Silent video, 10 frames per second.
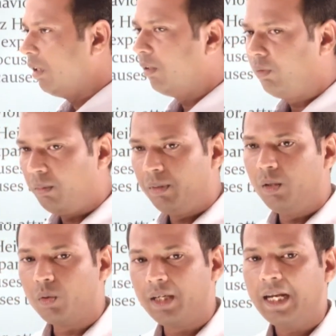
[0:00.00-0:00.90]
we'll be
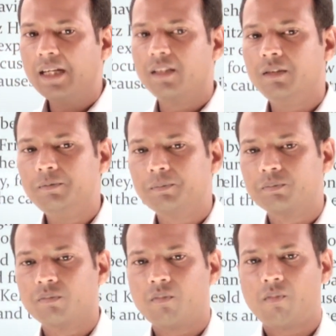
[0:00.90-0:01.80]
looking at the
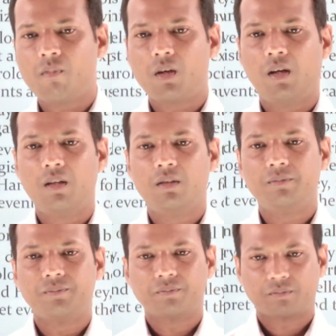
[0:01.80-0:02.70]
um,
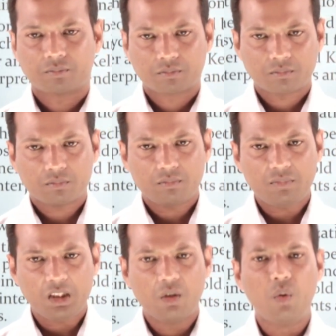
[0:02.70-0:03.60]

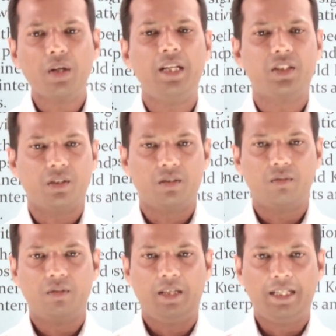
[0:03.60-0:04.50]

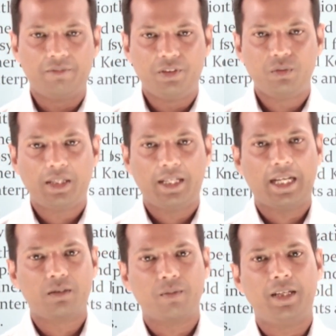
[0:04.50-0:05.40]
correlation, the few
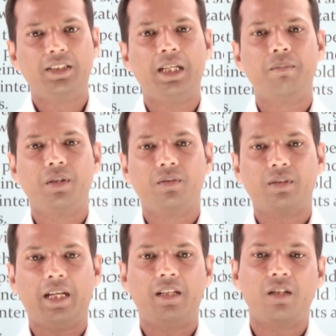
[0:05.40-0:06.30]
kinds of examples
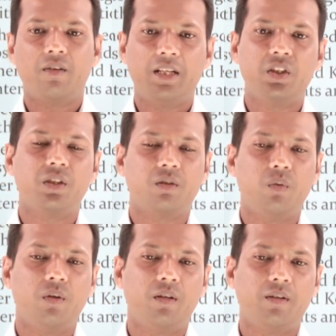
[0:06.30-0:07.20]
and
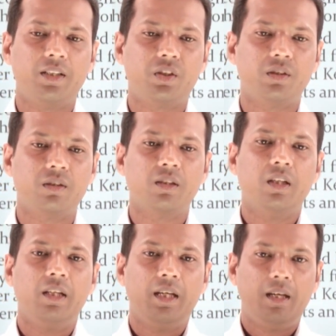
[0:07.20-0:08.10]
correlations
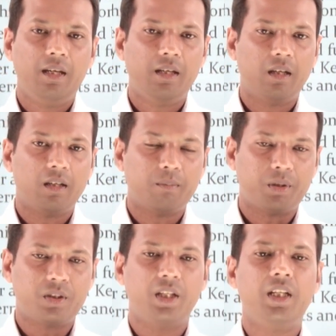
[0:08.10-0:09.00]

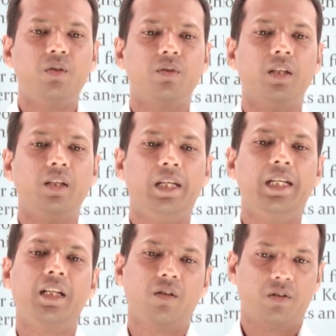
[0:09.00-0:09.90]
pertaining to the
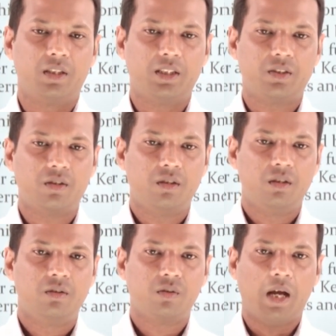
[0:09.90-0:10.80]
Indian context,
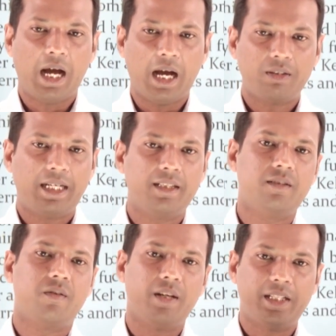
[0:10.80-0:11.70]
how that
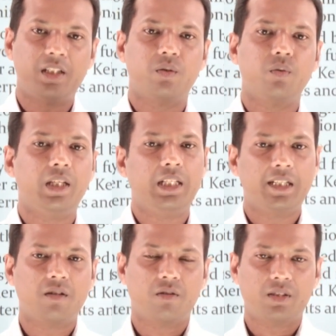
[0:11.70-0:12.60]
is related to the
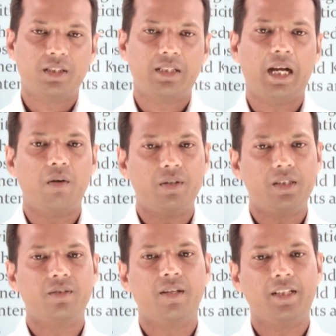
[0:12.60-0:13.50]
Indian context, how it
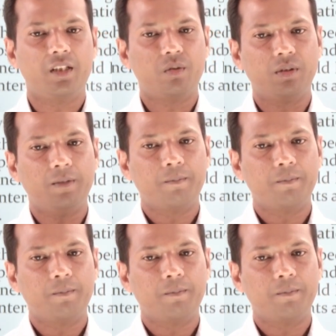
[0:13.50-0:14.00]
is related to the